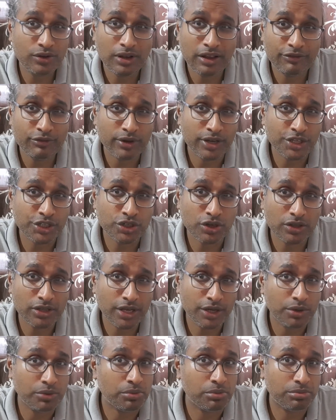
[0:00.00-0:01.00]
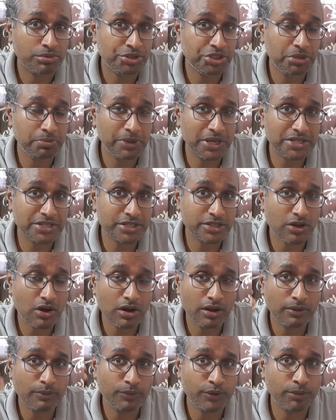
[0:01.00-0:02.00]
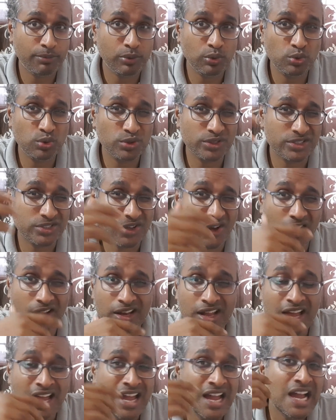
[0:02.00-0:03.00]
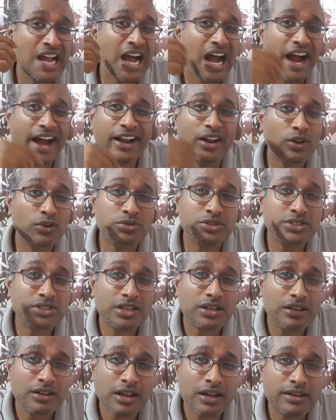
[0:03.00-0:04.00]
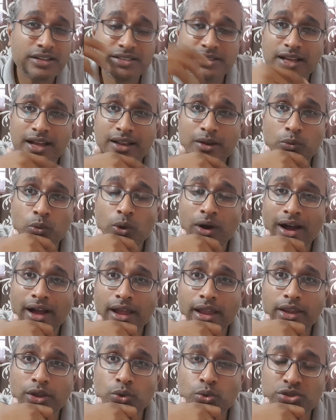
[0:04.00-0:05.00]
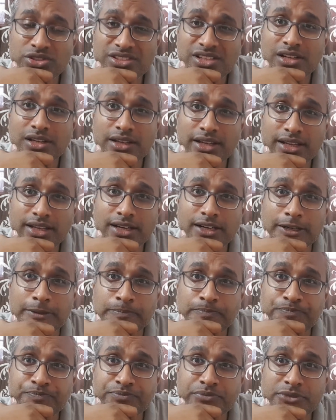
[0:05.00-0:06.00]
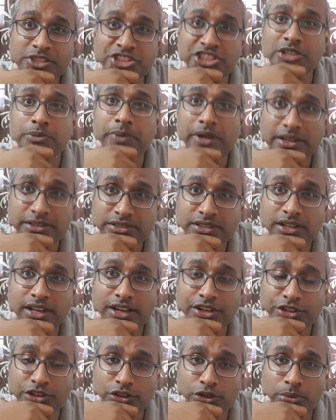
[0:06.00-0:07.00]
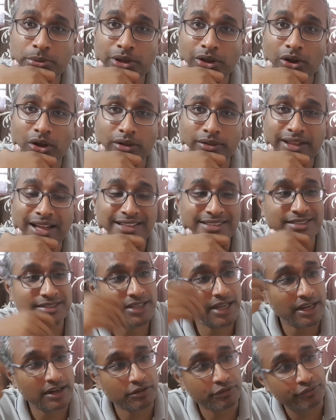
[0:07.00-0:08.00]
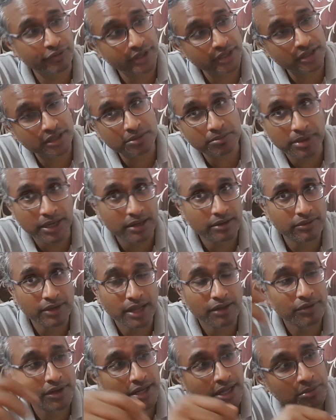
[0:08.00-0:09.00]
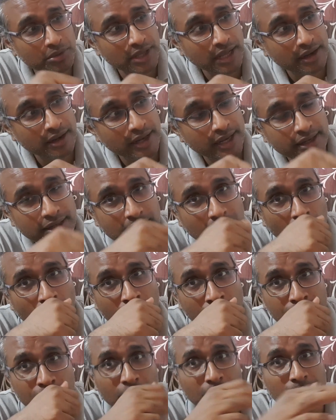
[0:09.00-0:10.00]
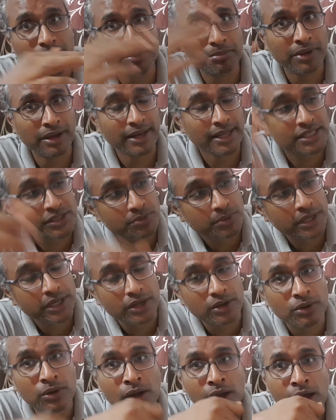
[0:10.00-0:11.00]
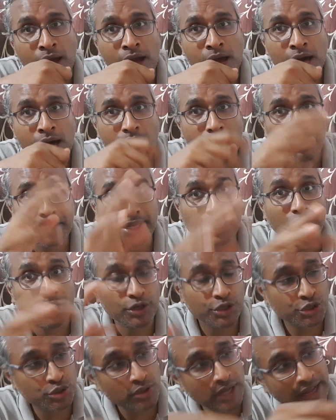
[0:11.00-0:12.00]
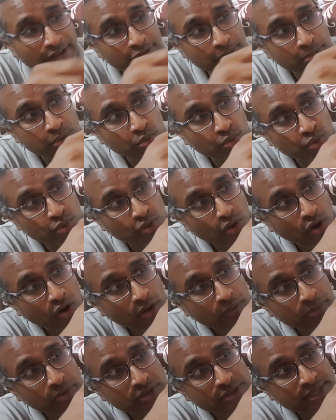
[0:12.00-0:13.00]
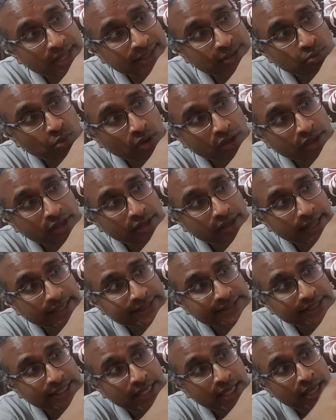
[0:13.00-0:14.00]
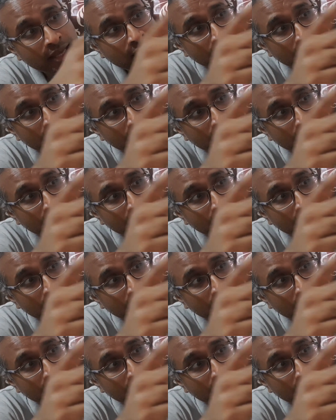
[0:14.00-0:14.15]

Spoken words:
you'll have to ensure that your GPS is on, your Bluetooth is on. I don't still understand why you still need a GPS connection to be on. That's kind of weird, but yeah, we'll come to that later or probably in my next video. But yeah, you should have your Bluetooth on because that's what connects the